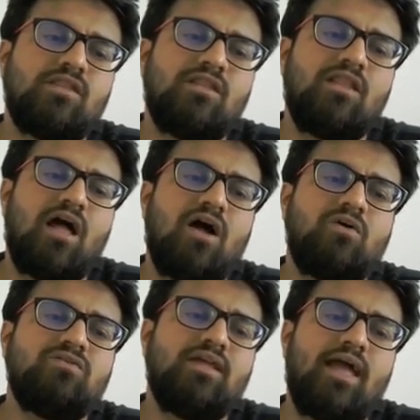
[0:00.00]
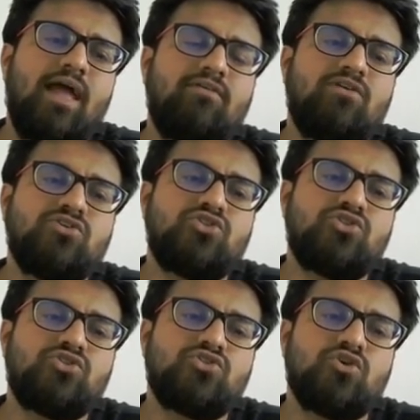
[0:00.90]
Now they have a
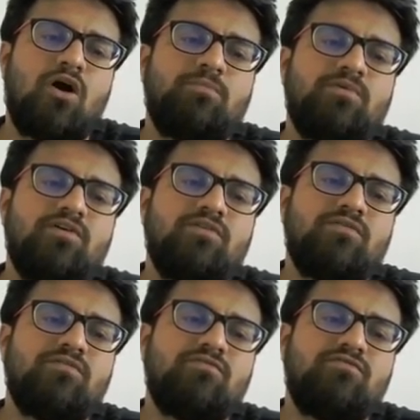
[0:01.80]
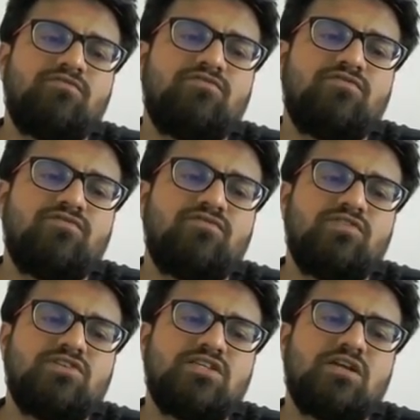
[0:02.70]
shop,
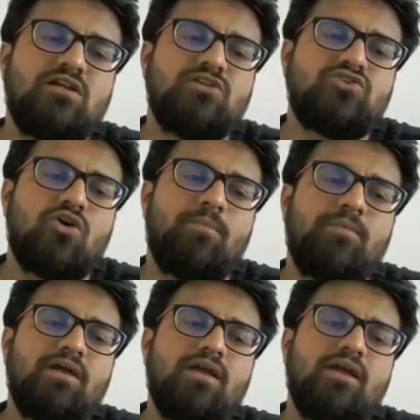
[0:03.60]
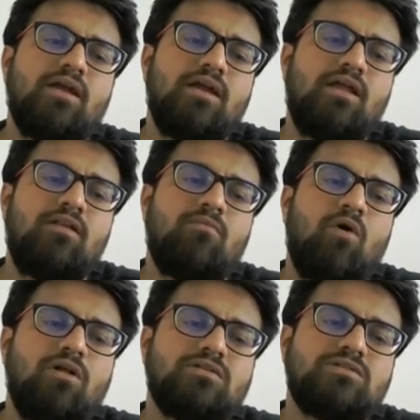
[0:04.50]
physical shop in
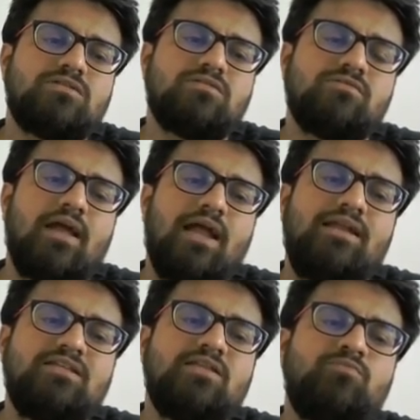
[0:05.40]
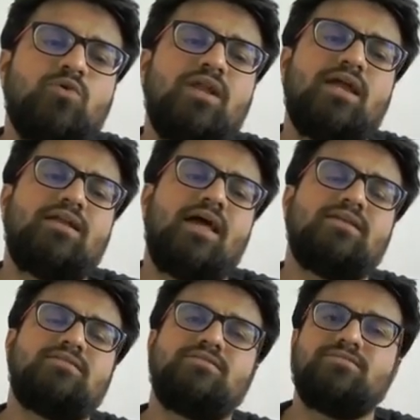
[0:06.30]
malls. At least in Pune it
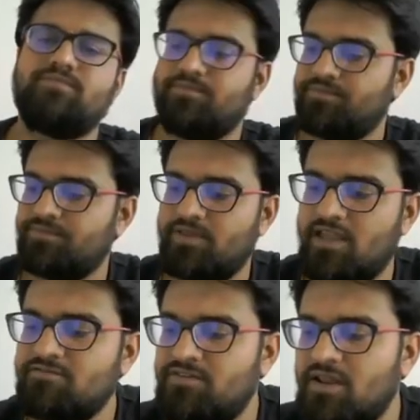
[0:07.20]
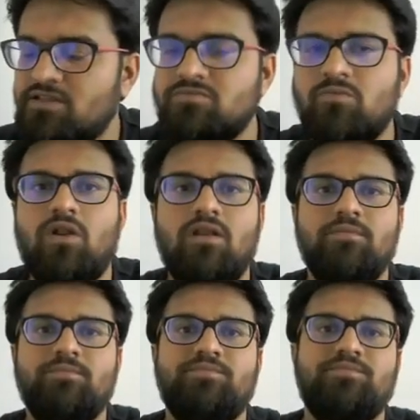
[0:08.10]
has, in Phoenix Mall.
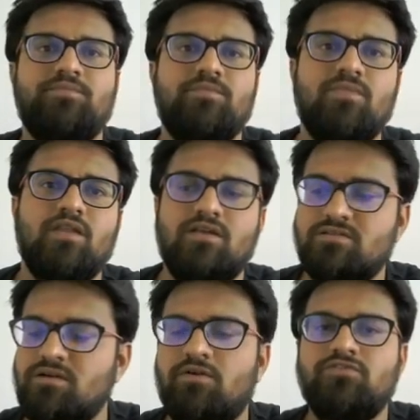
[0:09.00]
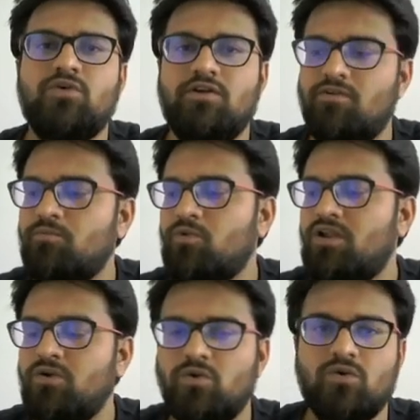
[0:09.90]
If some of you are from
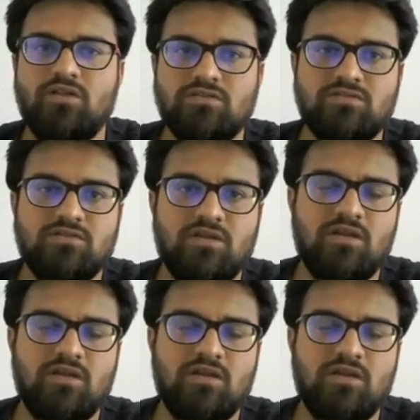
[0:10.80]
Pune, you know this.